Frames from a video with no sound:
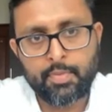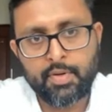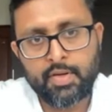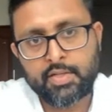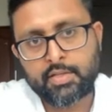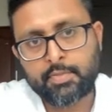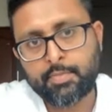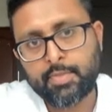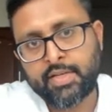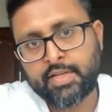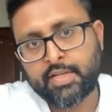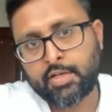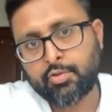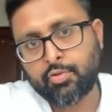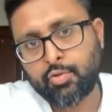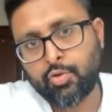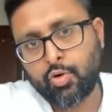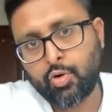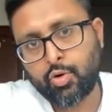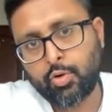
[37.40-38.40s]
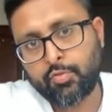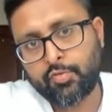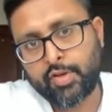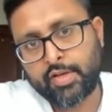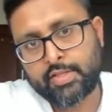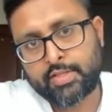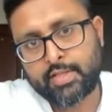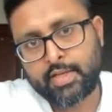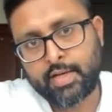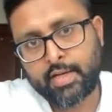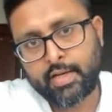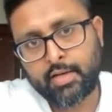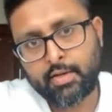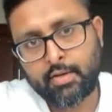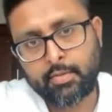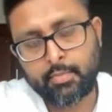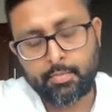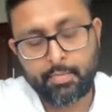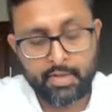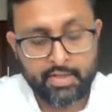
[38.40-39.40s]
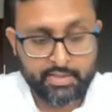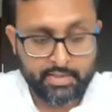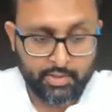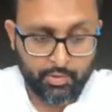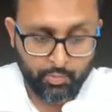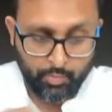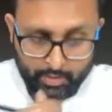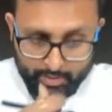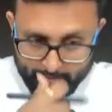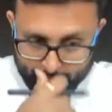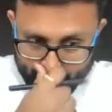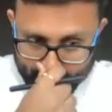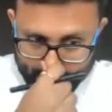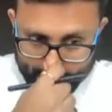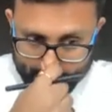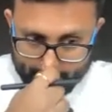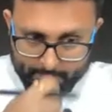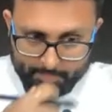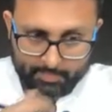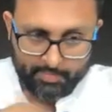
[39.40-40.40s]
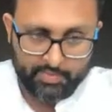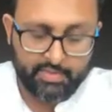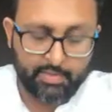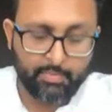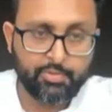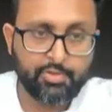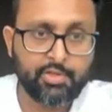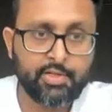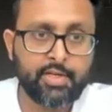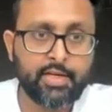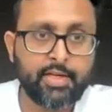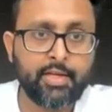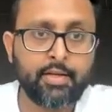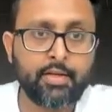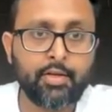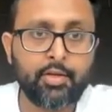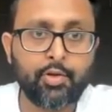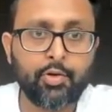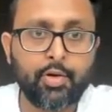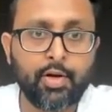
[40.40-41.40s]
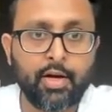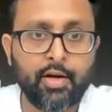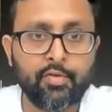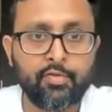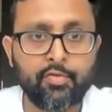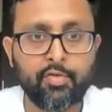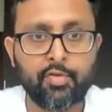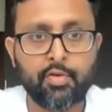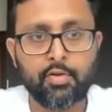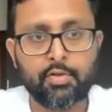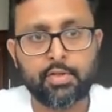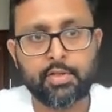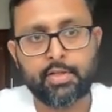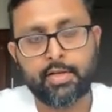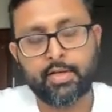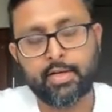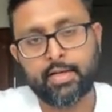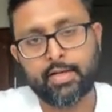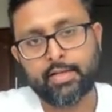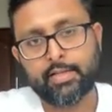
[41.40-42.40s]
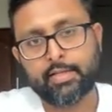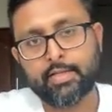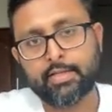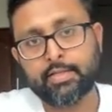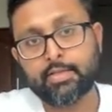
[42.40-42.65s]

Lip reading: plus beta 2 log of xi plus ui. Supposedly, you have the thing like